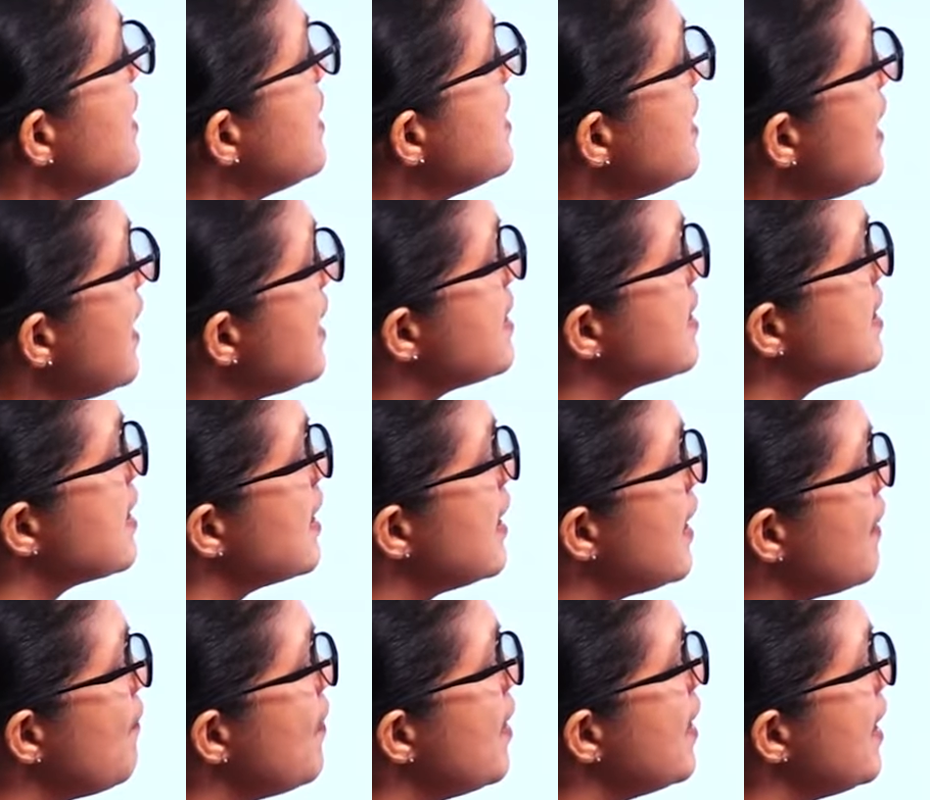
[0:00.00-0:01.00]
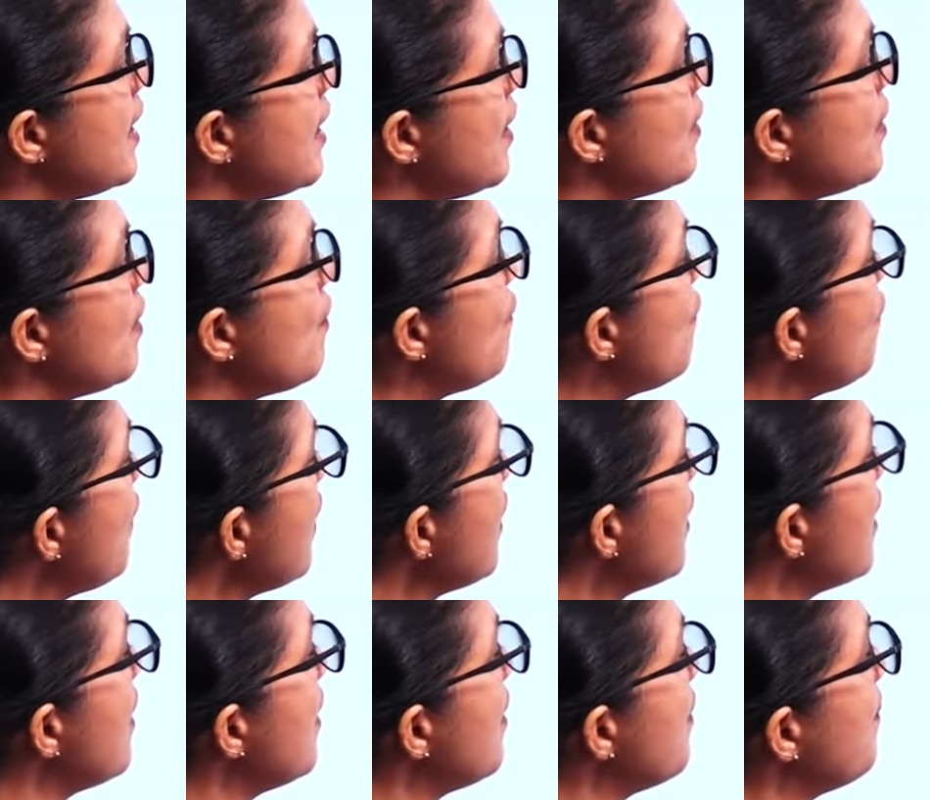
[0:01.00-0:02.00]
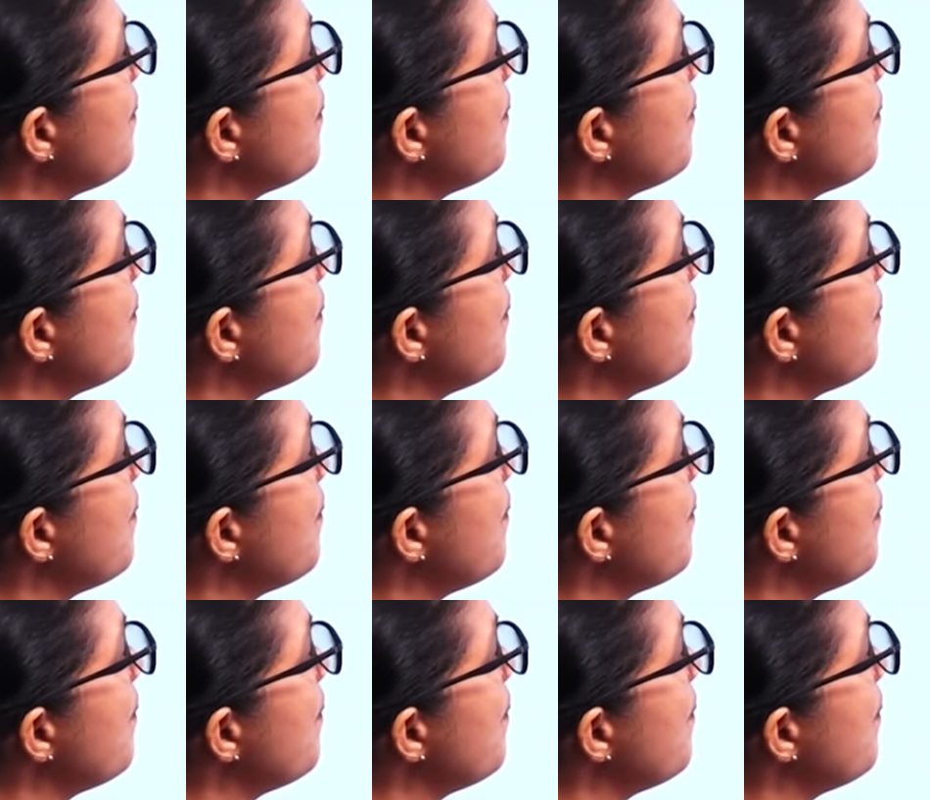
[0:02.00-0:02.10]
the net given in the figure?